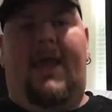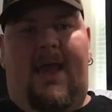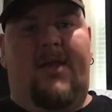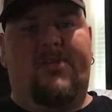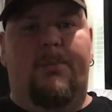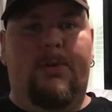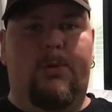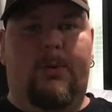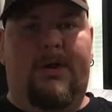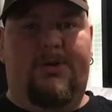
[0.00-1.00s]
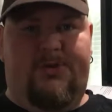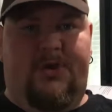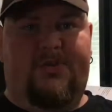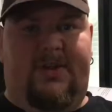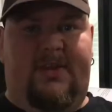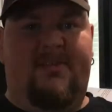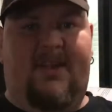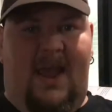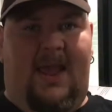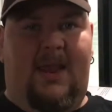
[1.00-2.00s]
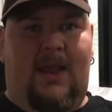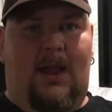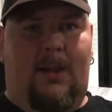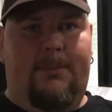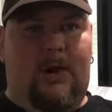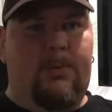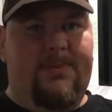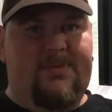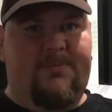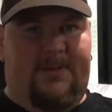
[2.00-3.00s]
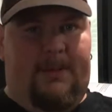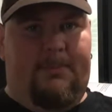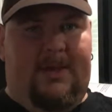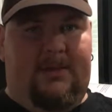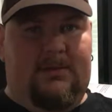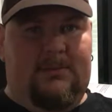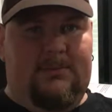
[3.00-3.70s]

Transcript: guys, I'm Boot. We're in New Jersey, and today I'm going to open some vape mail.